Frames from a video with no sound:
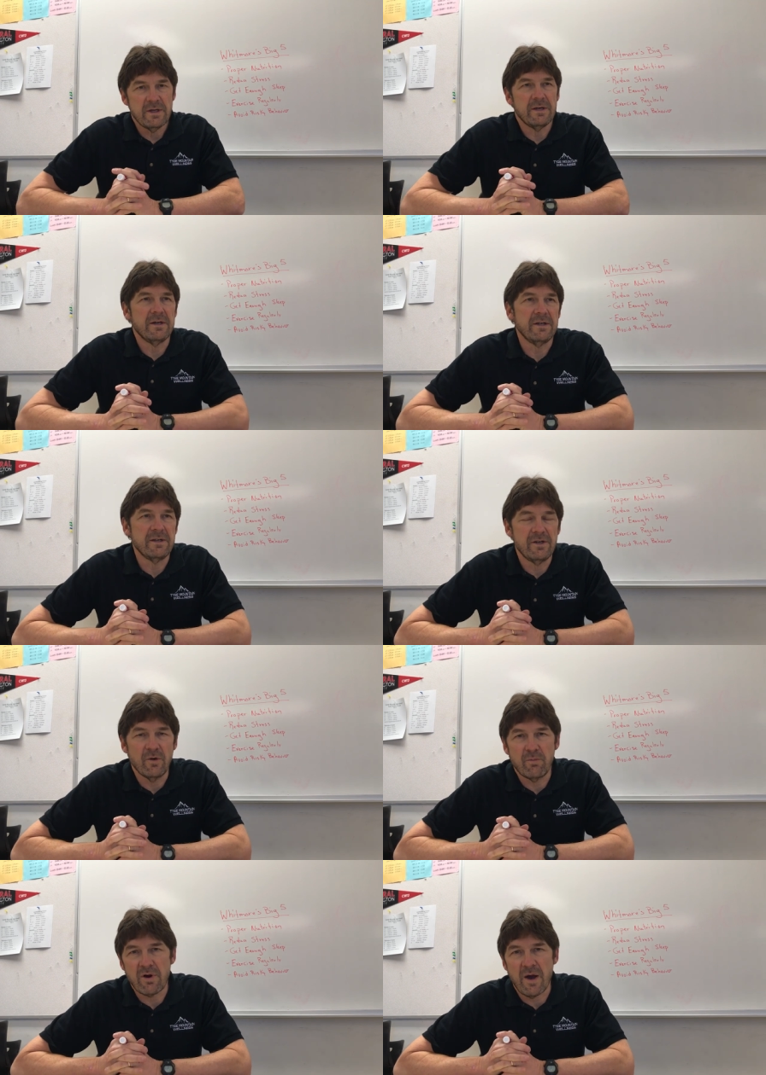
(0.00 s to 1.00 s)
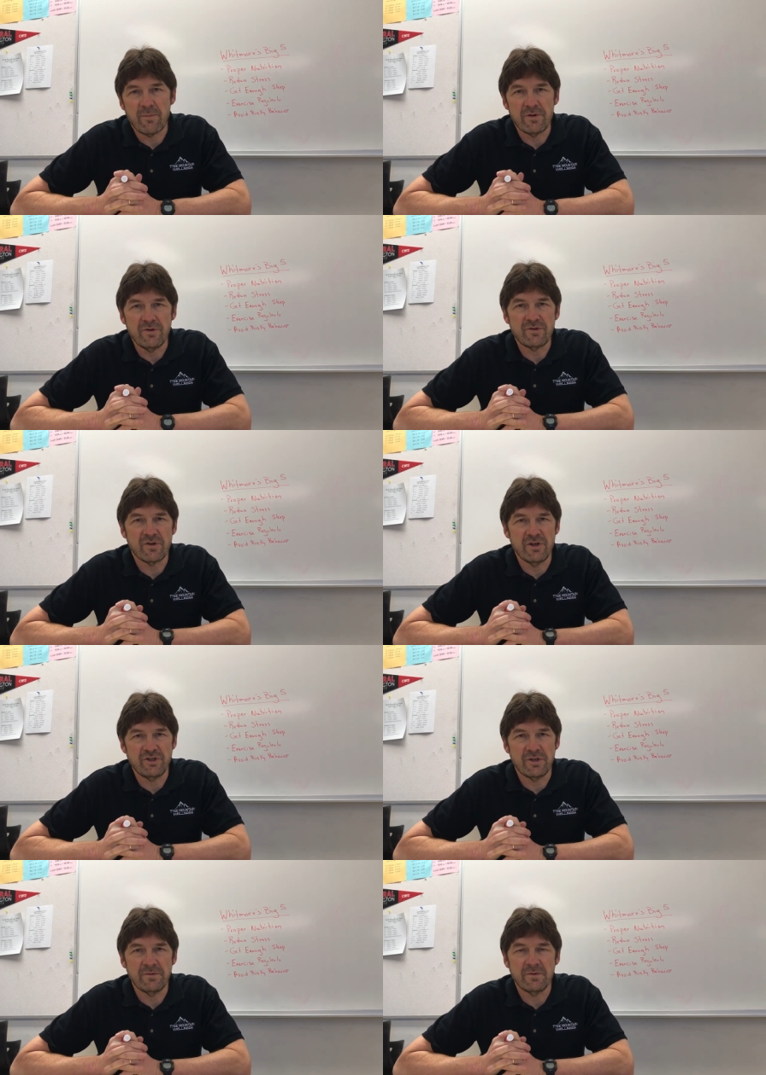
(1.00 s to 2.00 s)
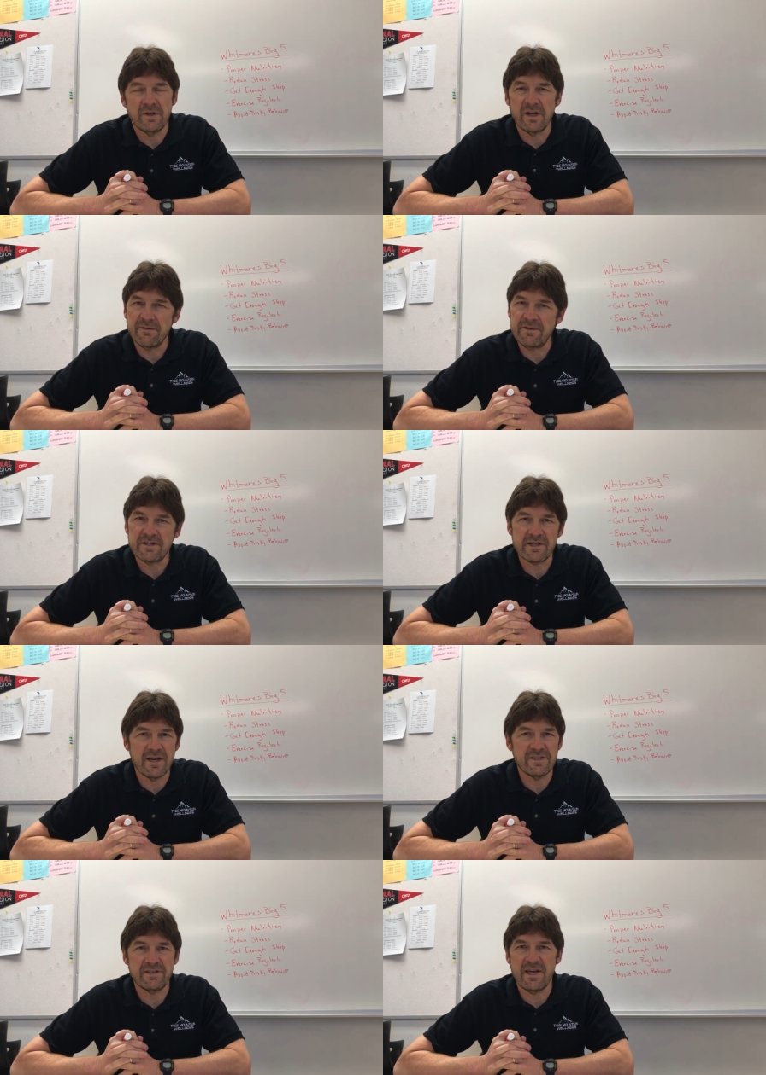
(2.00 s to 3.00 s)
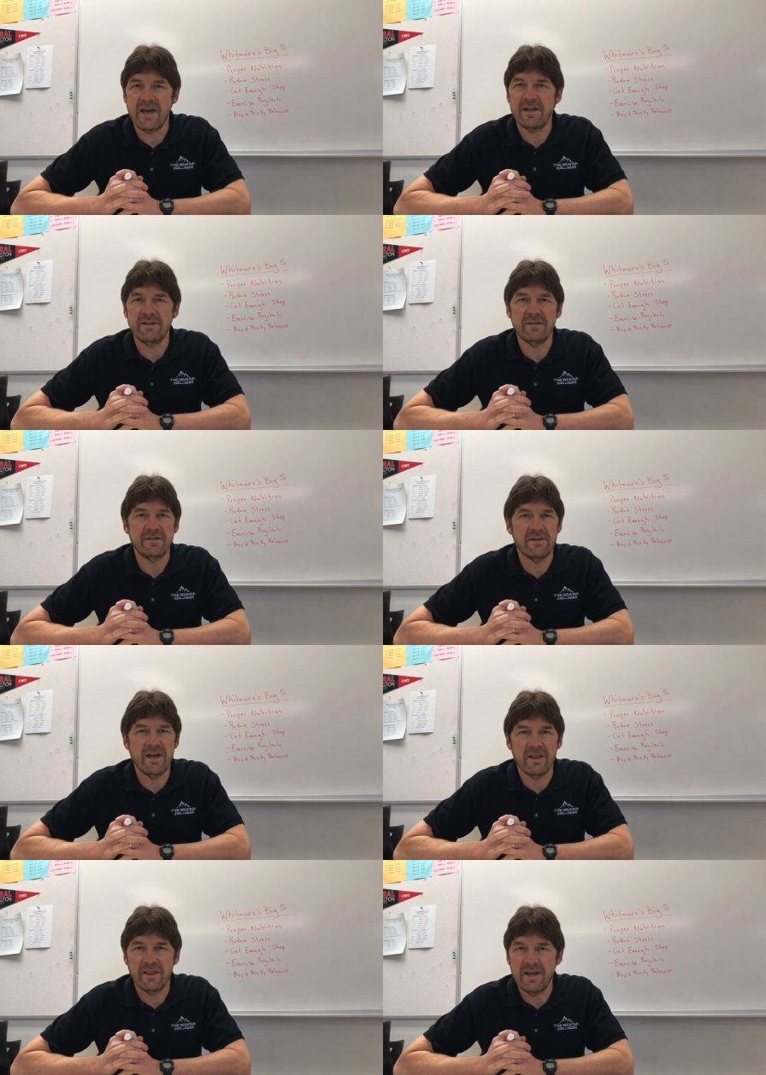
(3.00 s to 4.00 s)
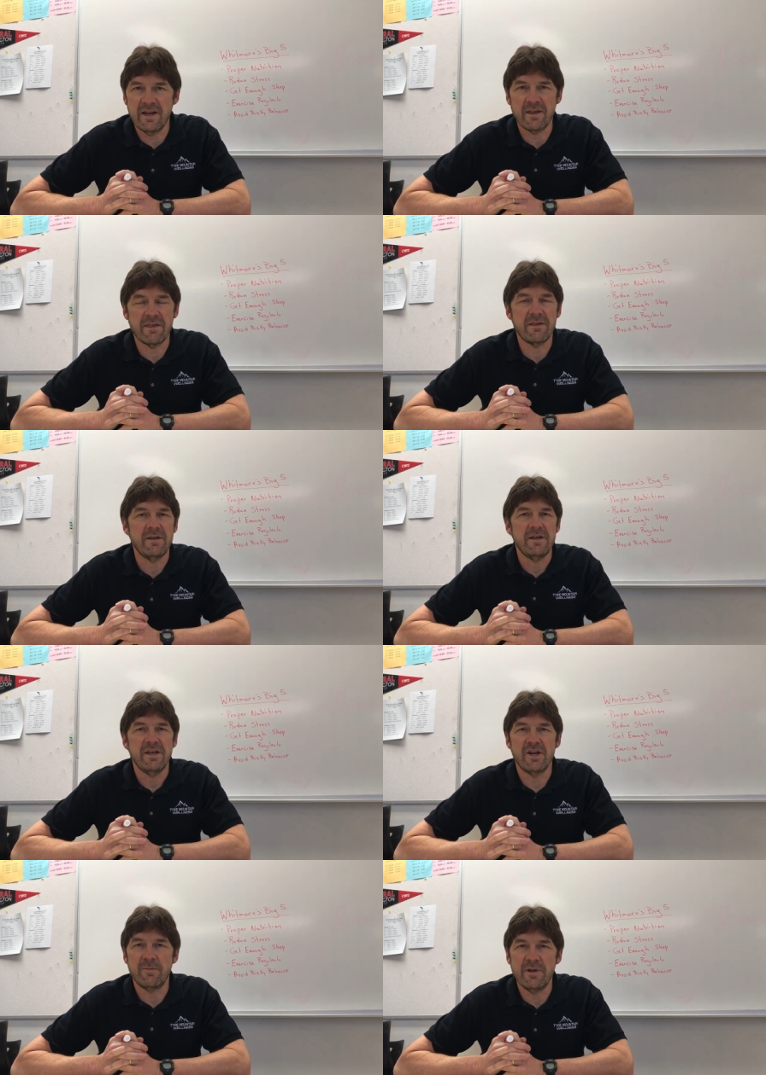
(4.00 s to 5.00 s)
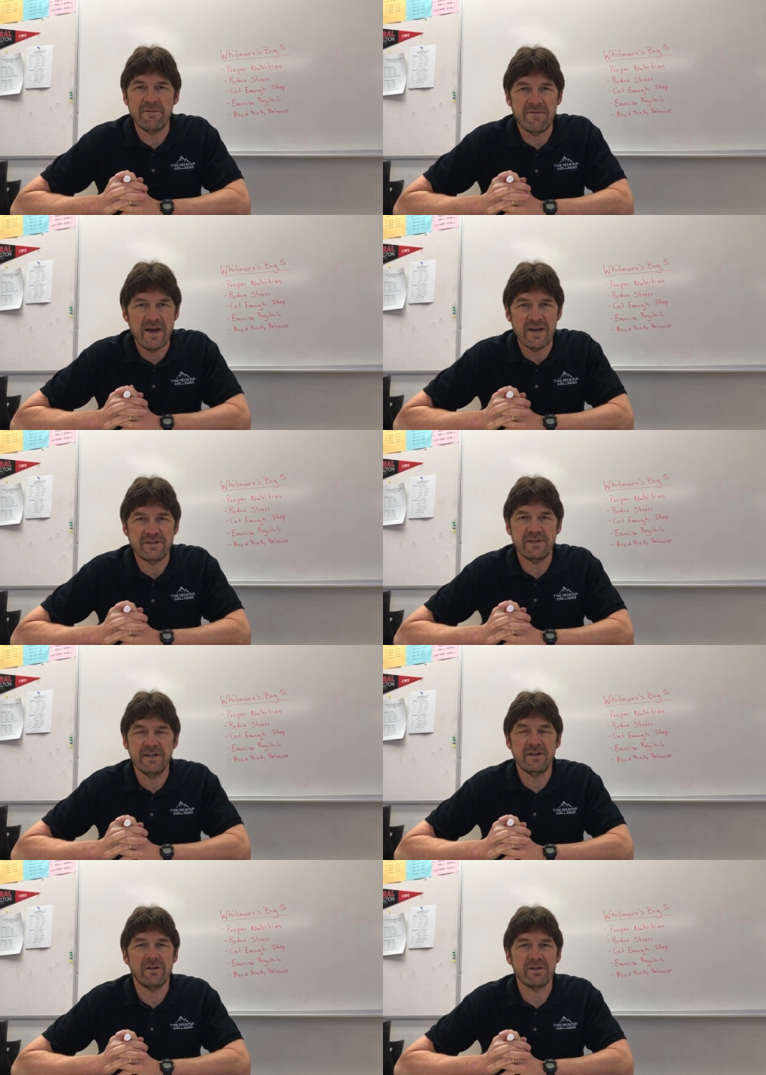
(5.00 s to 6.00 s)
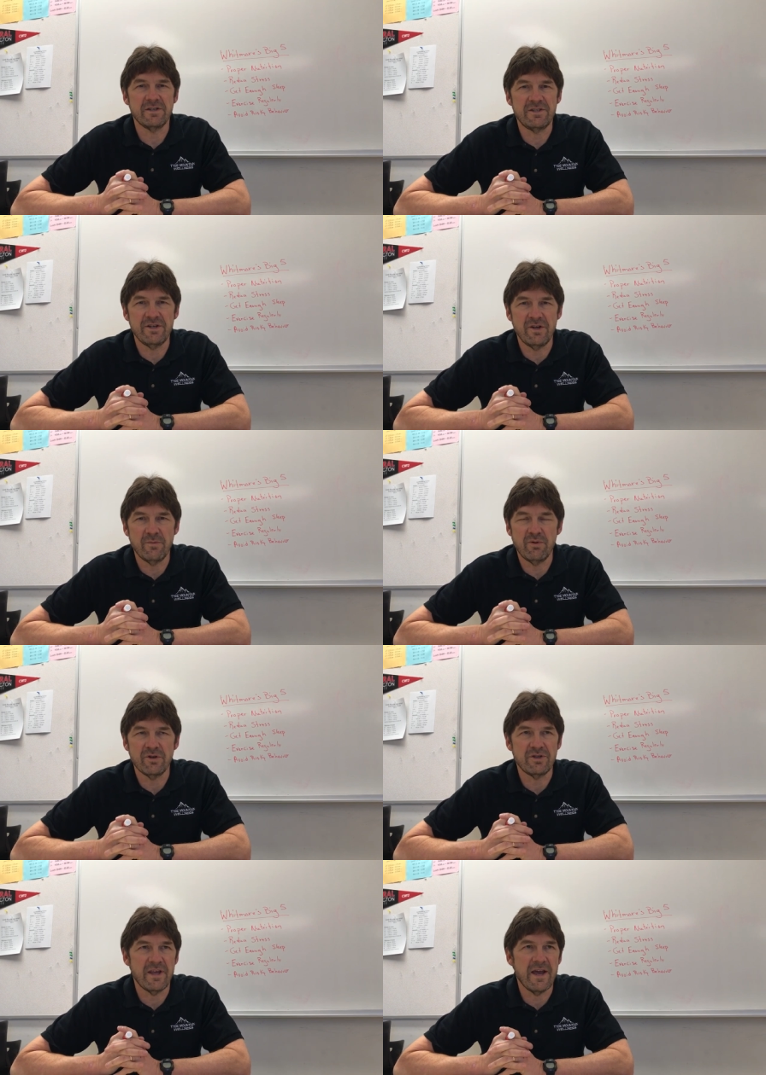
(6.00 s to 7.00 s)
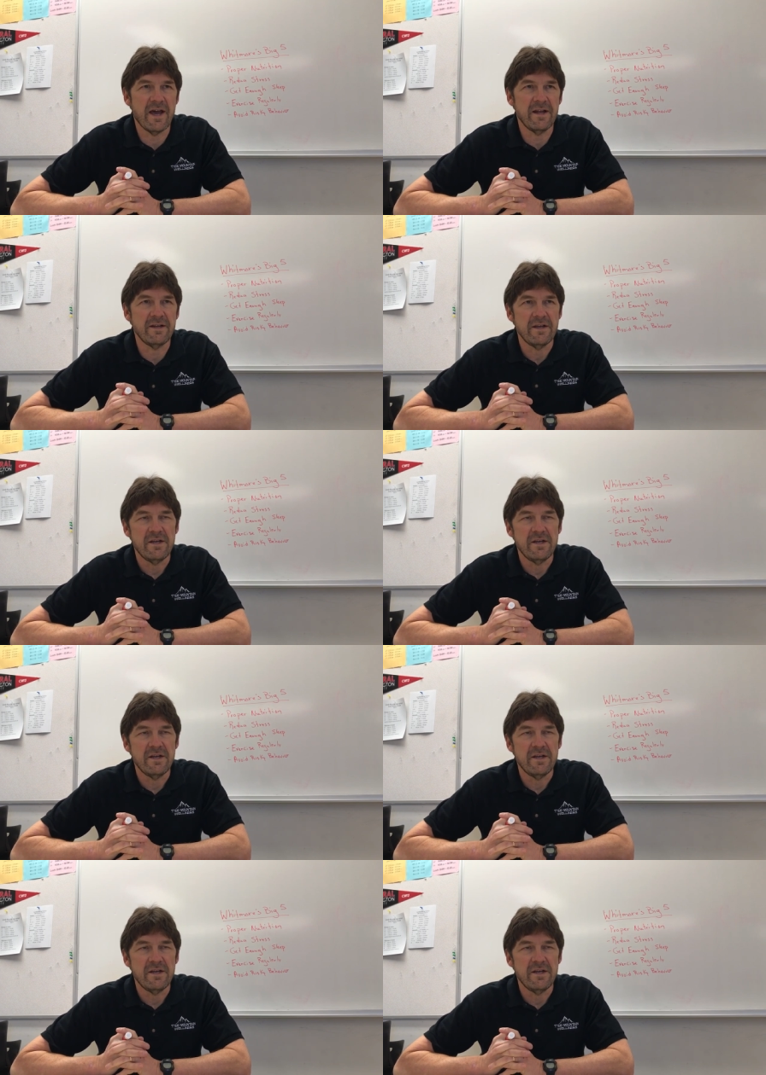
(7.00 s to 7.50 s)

uh, you know, proper nutrition, and I've discussed that at length, intermittent fasting, and I'll continue to push that.